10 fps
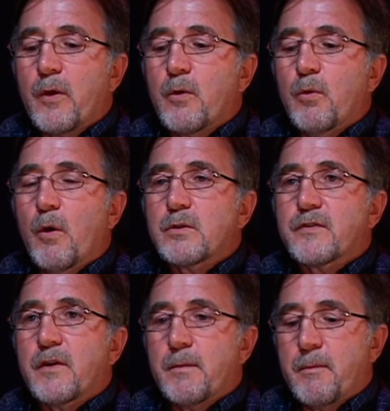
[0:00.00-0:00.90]
the quotes
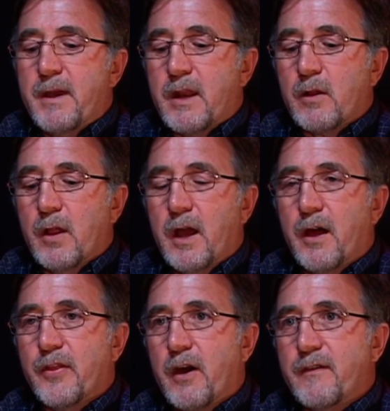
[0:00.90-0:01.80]
from our medical
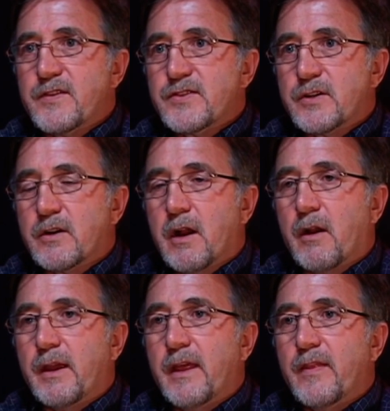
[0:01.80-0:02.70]
health officer
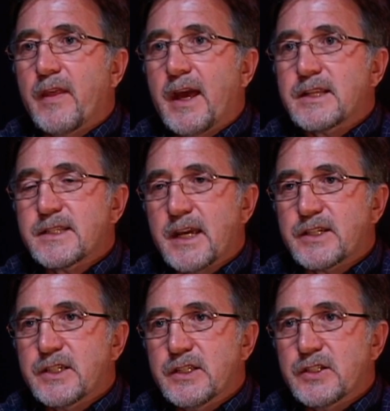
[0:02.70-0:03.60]
are in that
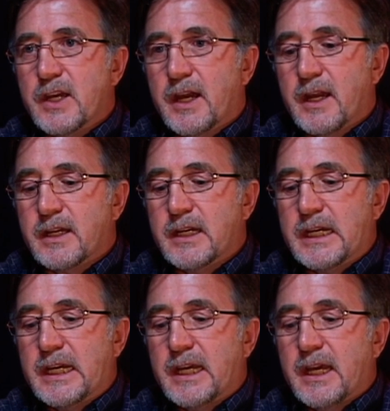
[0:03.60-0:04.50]
section, Jack.
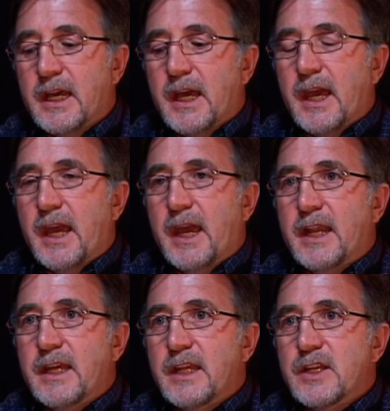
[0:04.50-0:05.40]

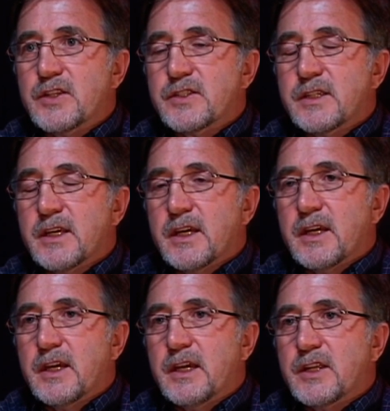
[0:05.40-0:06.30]
And it is
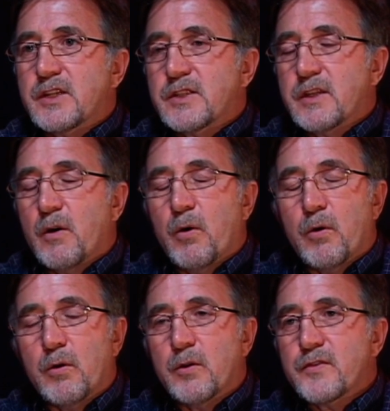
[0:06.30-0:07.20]
the
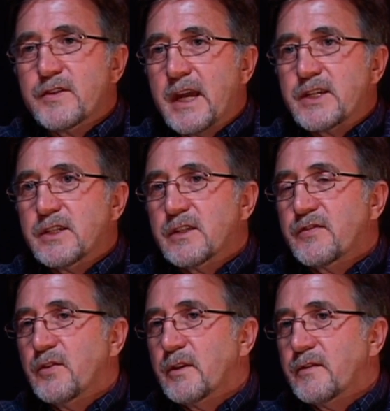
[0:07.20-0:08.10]
whole section is
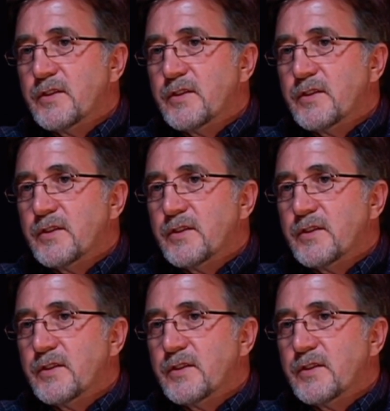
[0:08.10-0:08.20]
full of